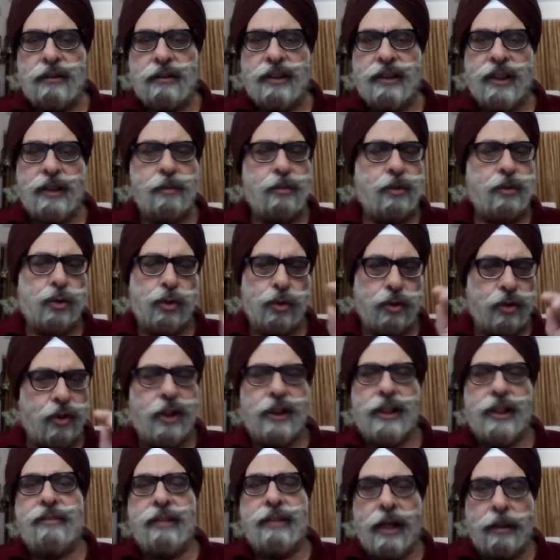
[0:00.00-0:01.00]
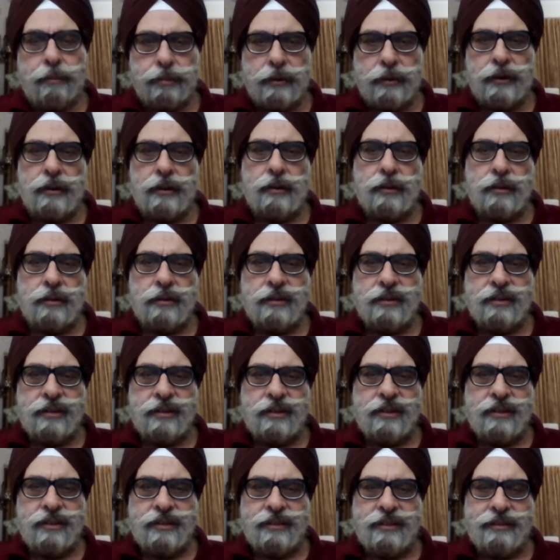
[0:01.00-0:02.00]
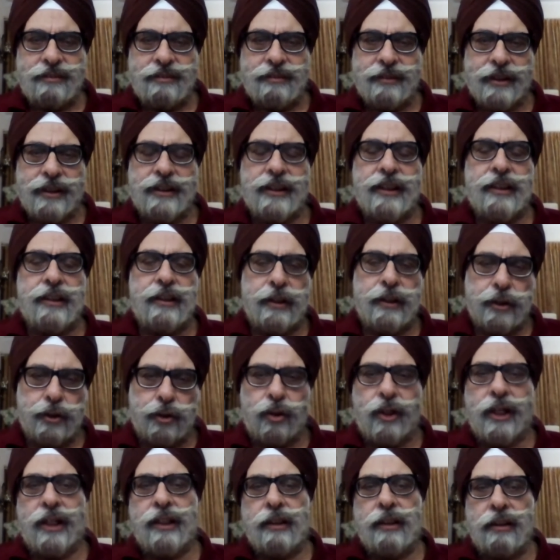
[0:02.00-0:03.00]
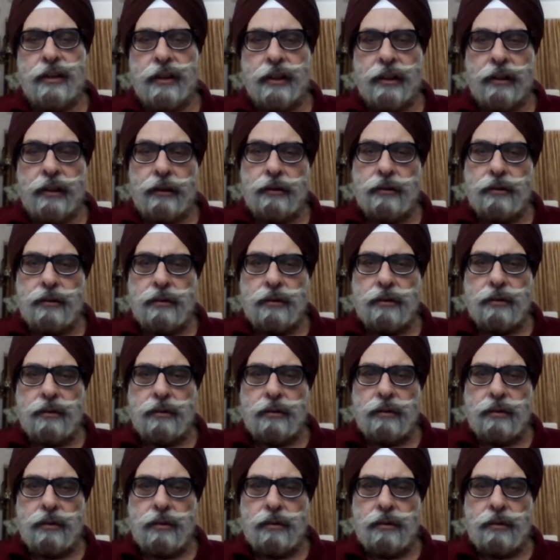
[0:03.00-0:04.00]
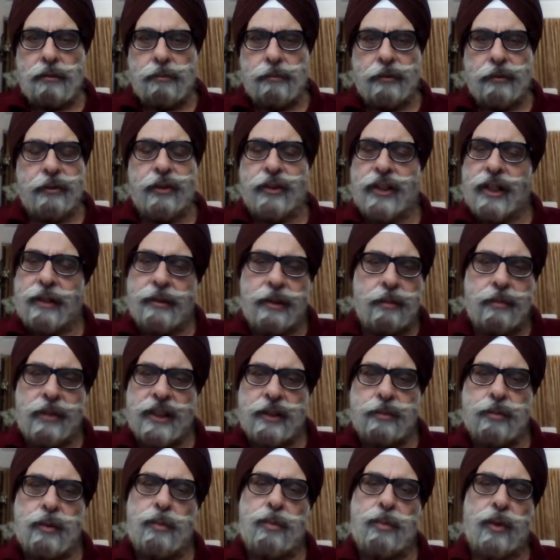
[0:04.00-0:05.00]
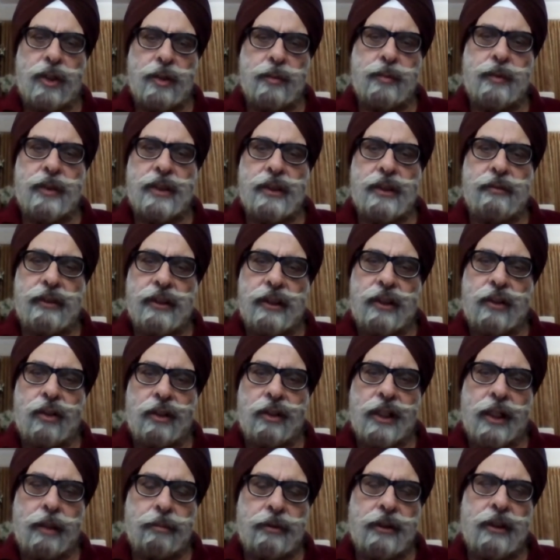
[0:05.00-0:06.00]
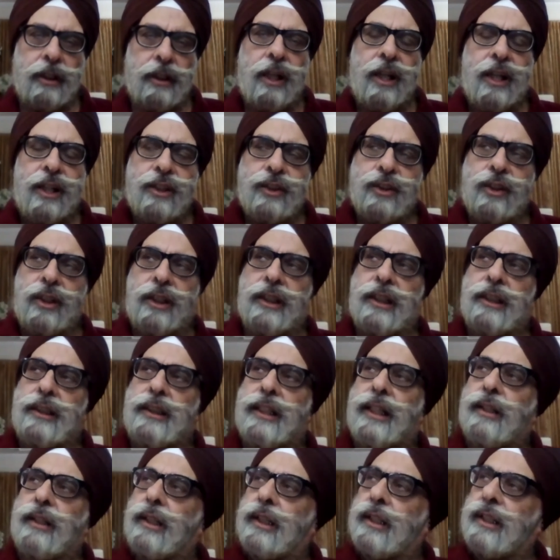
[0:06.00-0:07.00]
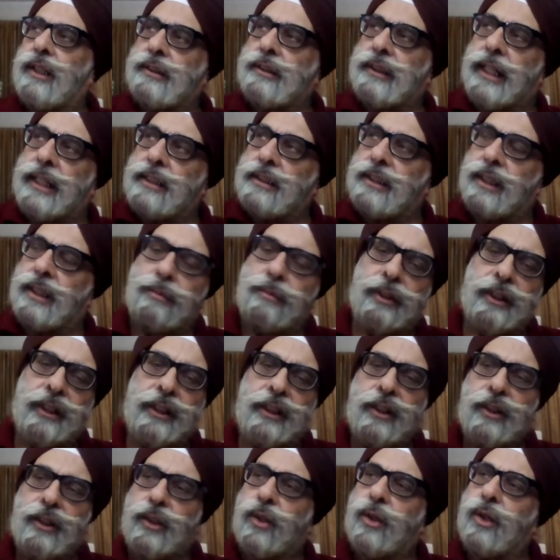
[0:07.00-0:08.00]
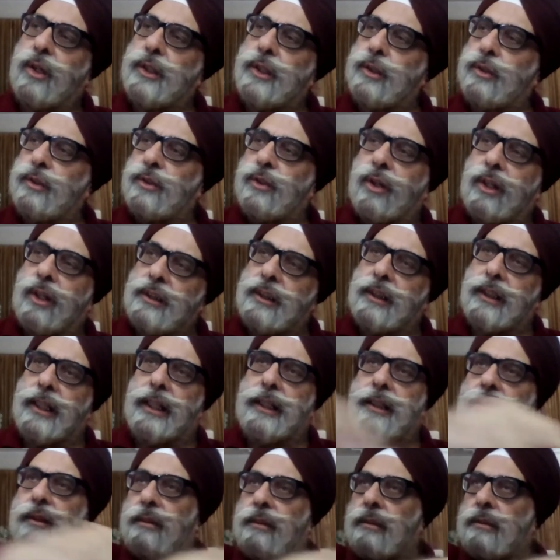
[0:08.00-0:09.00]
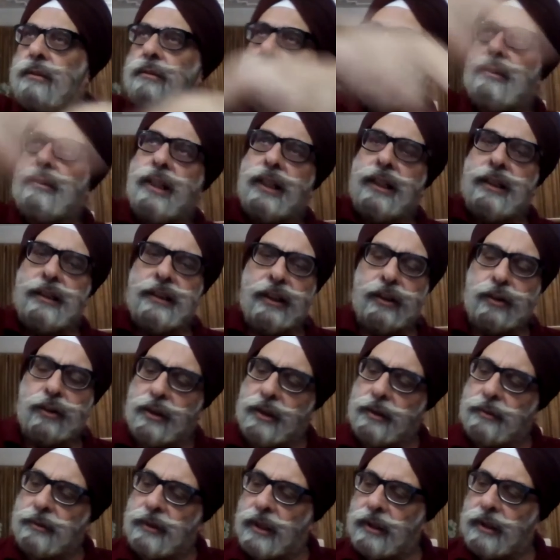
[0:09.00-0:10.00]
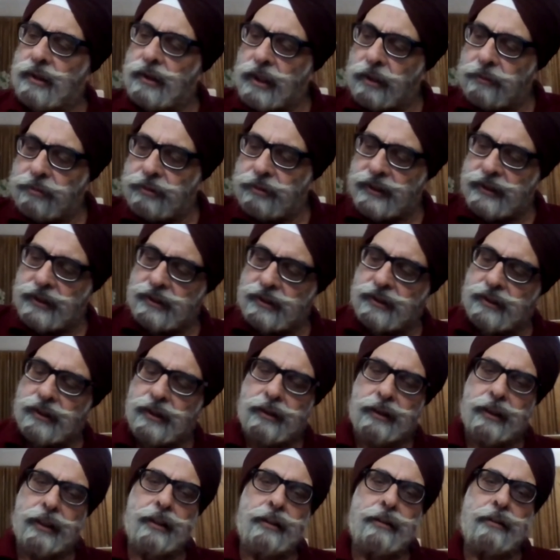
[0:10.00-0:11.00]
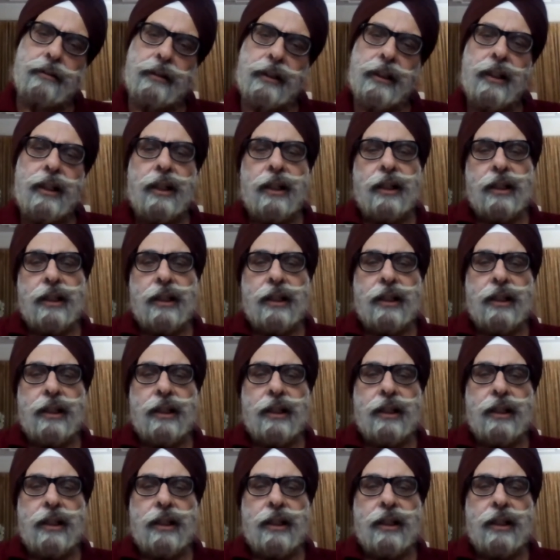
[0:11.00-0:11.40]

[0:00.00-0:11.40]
It should not have happened because it destroyed India. We would have been much more prosperous if it did not happen. So they assigned somebody, you draw the line, and they told him roughly this is the territory.